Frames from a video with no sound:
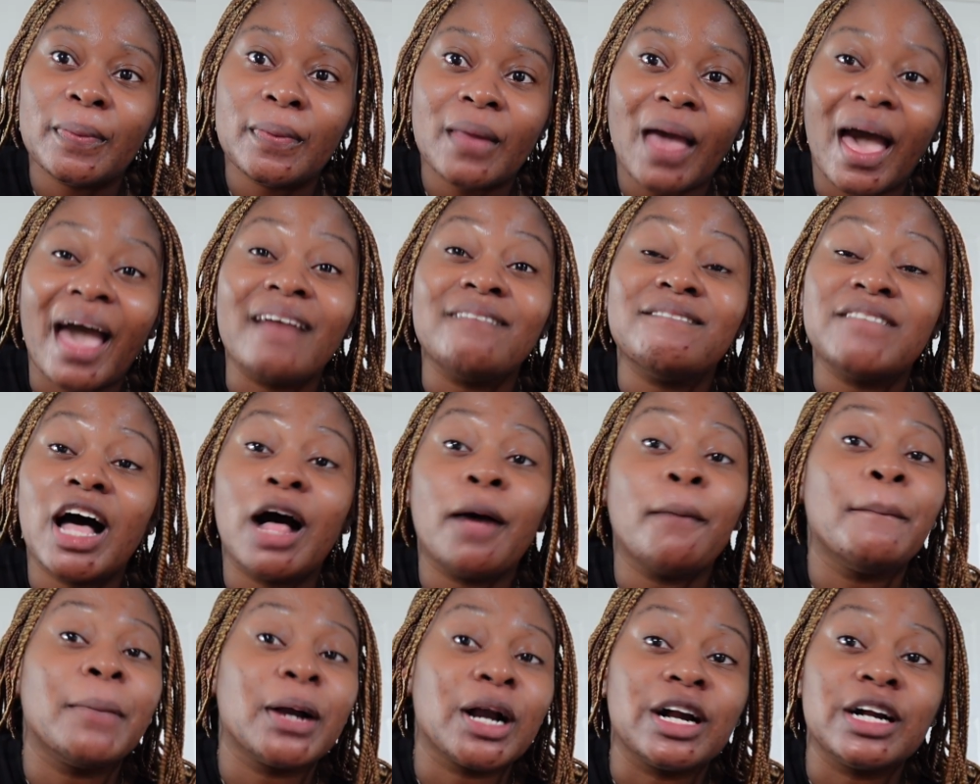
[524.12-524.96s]
I
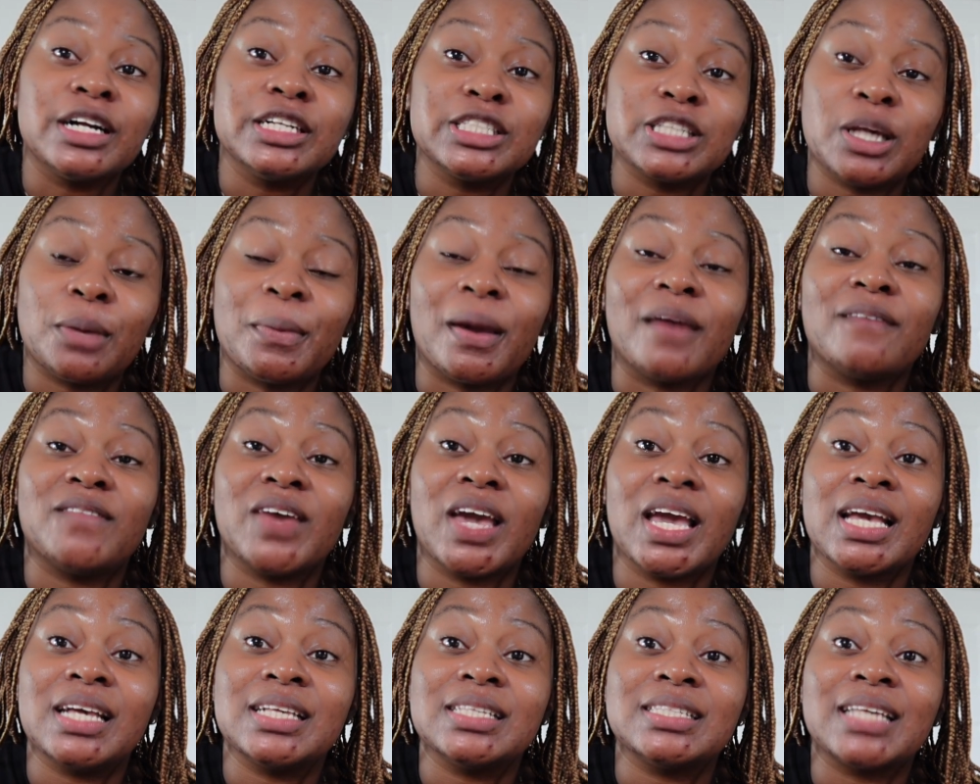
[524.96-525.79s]
felt burns on my
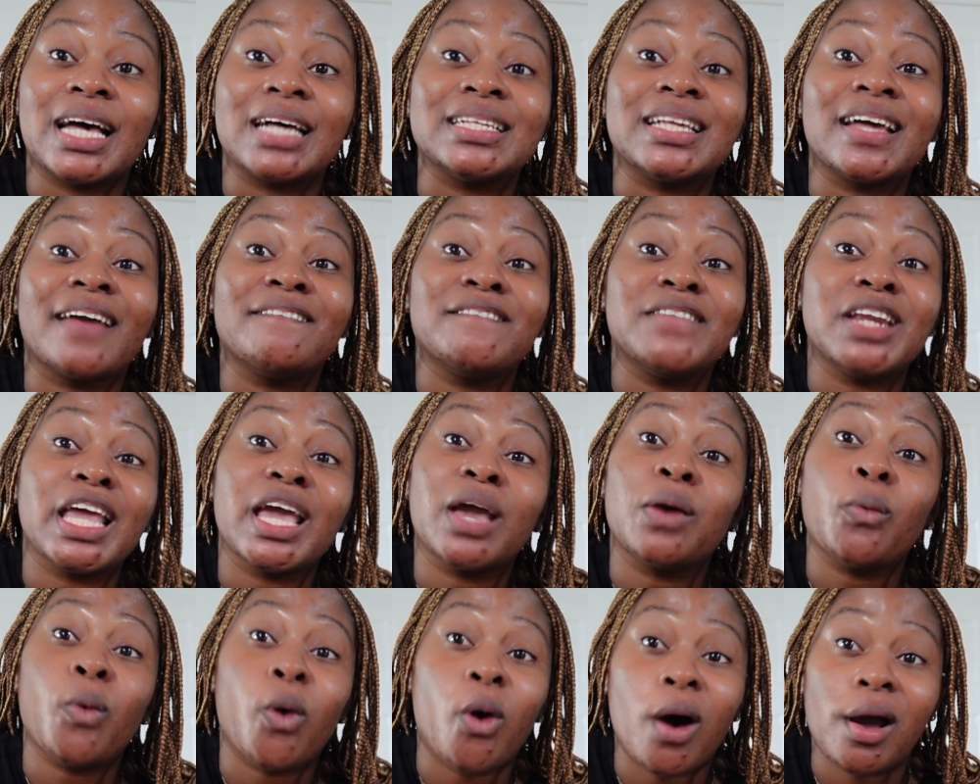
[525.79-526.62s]
face as I
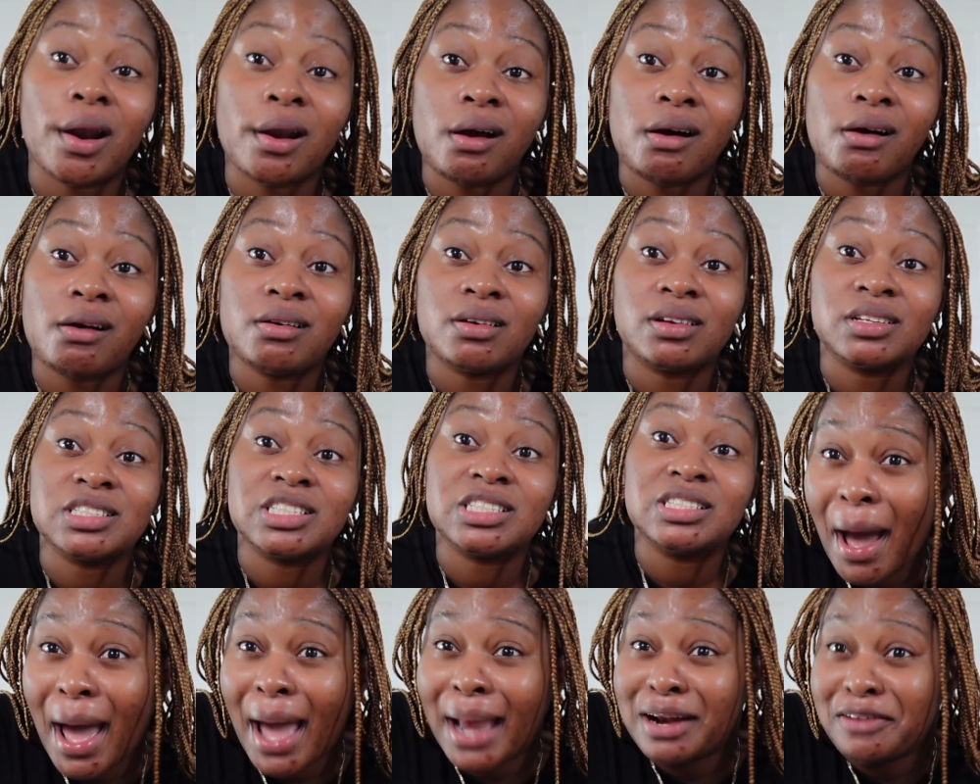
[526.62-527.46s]
fling water,
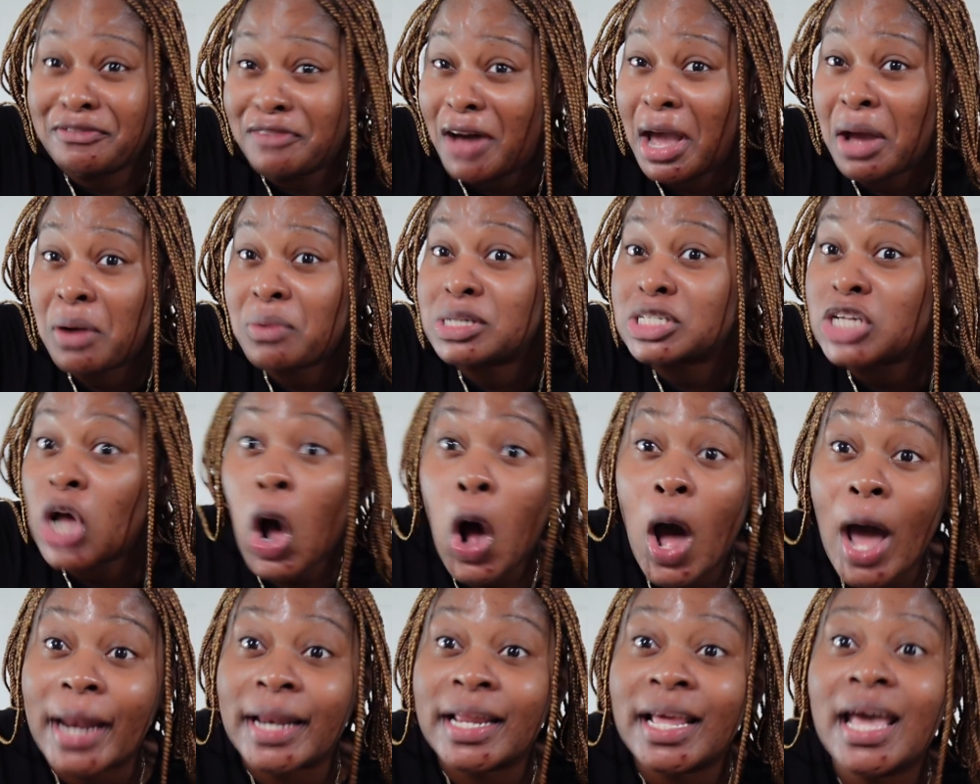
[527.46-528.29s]
and the fire was
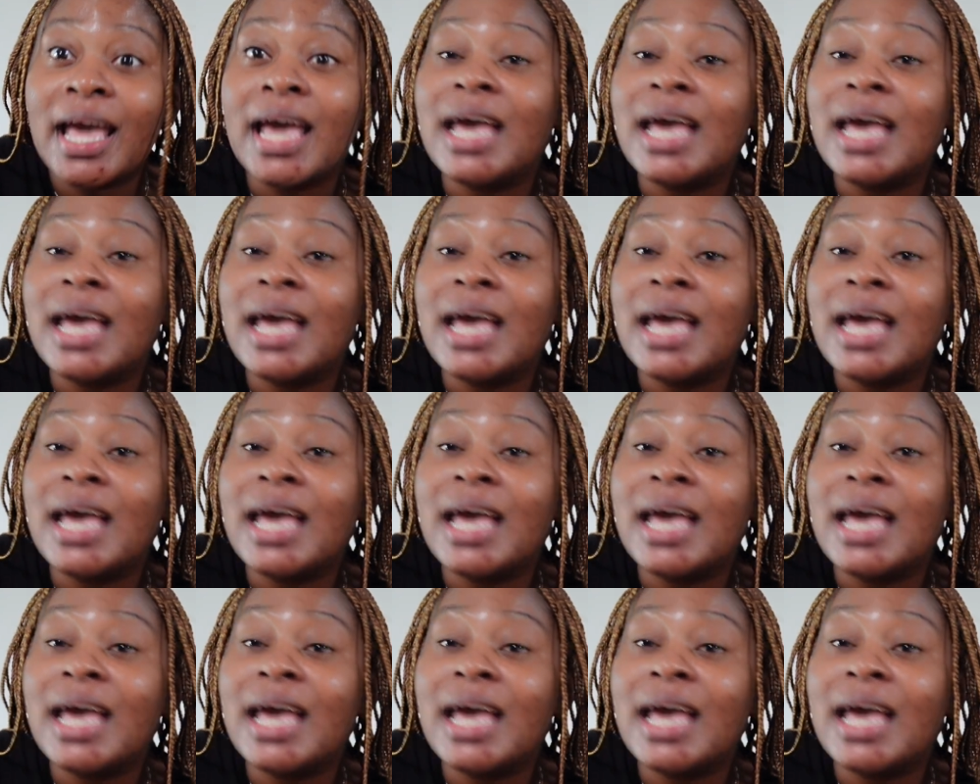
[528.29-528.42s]
hot.